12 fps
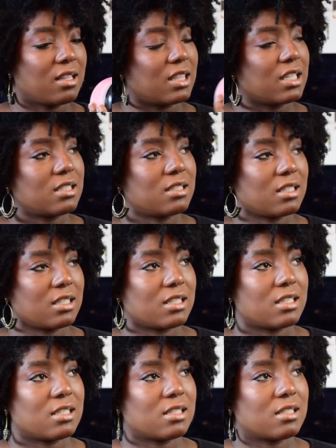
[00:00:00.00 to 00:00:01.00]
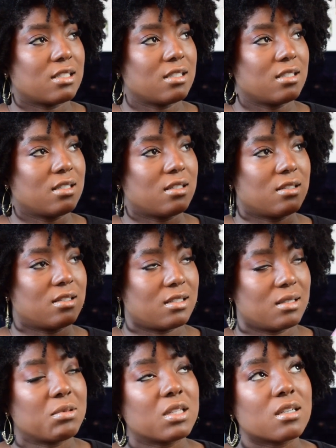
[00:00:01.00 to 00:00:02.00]
This is
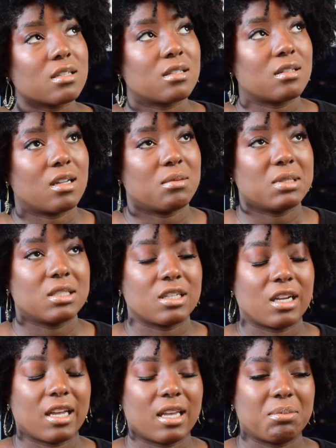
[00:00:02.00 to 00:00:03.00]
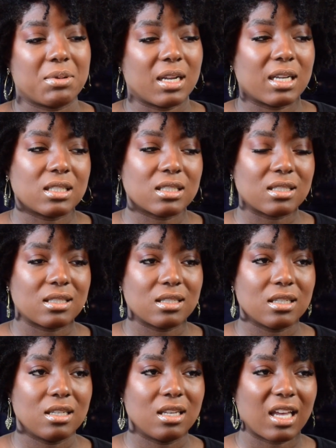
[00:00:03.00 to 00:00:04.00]
similar to Almond Joy, but I
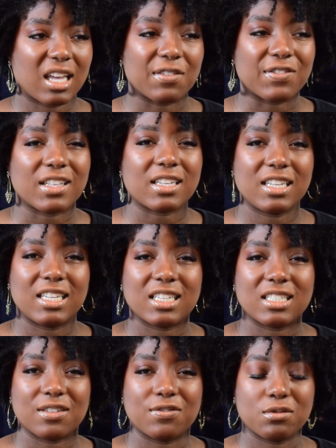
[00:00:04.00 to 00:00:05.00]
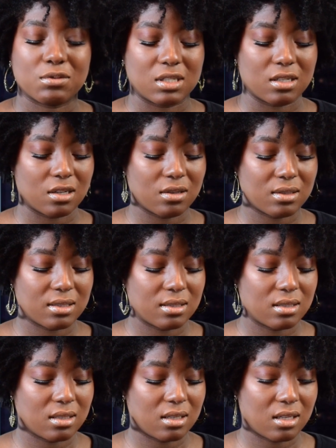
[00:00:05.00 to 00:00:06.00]
feel like I get different
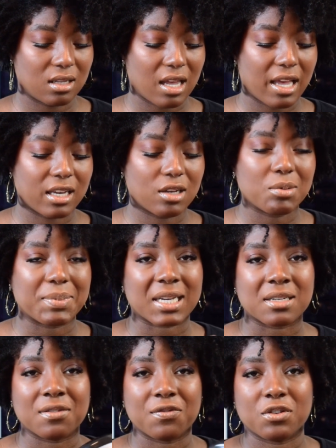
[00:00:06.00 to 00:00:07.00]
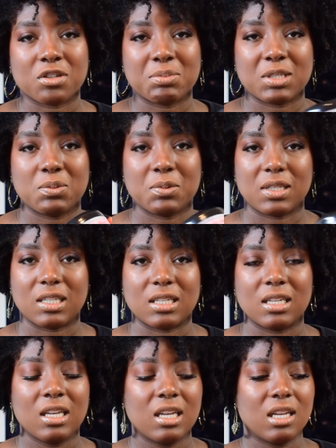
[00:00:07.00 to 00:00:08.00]
results. I go back and forth
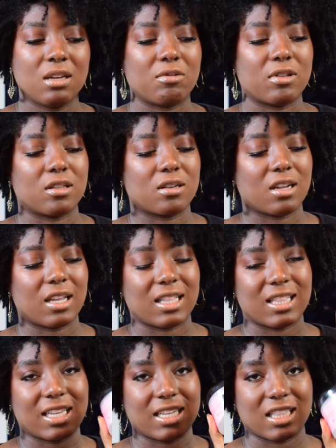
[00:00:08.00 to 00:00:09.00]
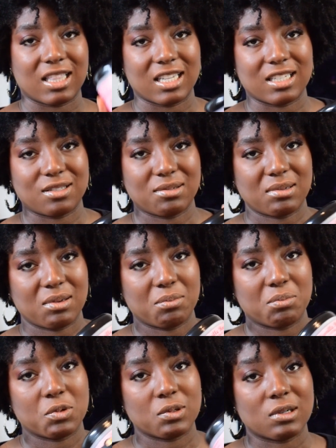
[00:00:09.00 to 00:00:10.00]
between whether or not I like this
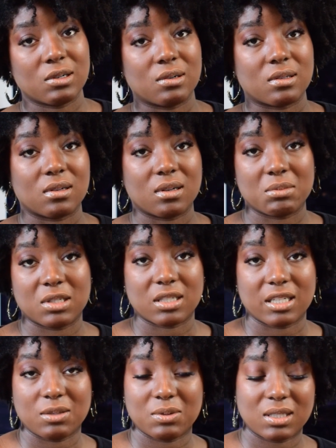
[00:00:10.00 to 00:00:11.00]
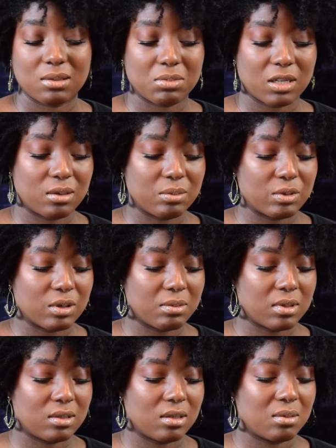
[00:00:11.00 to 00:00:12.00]
more or the Almond Joy Twisting Butter more,
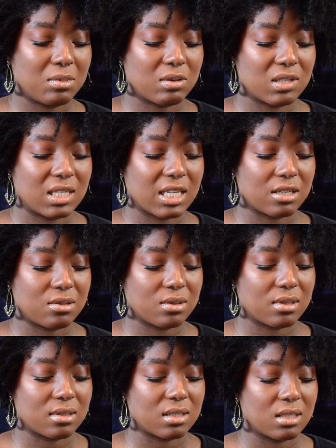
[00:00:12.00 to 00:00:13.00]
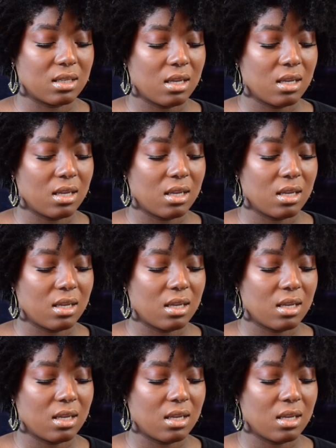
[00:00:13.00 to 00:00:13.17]
between Camilo's Naturals.